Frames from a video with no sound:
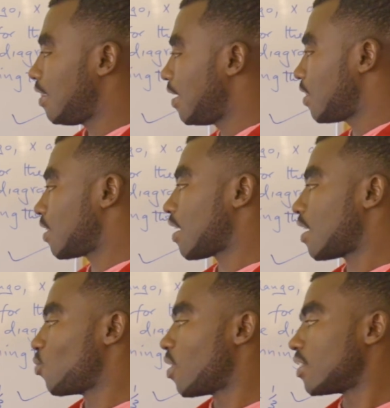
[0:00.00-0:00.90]
then the
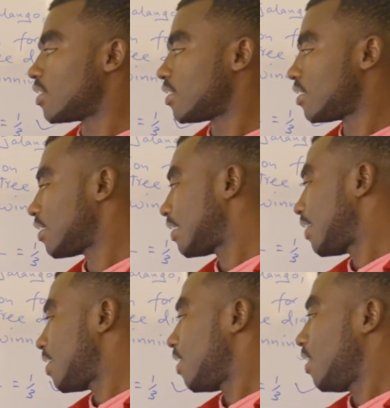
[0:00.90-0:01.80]
third one
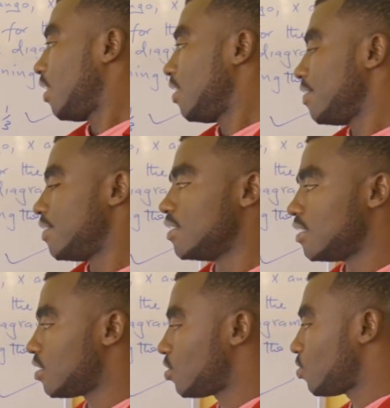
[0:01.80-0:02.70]

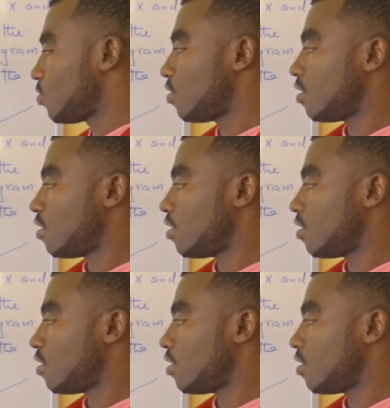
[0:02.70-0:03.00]
is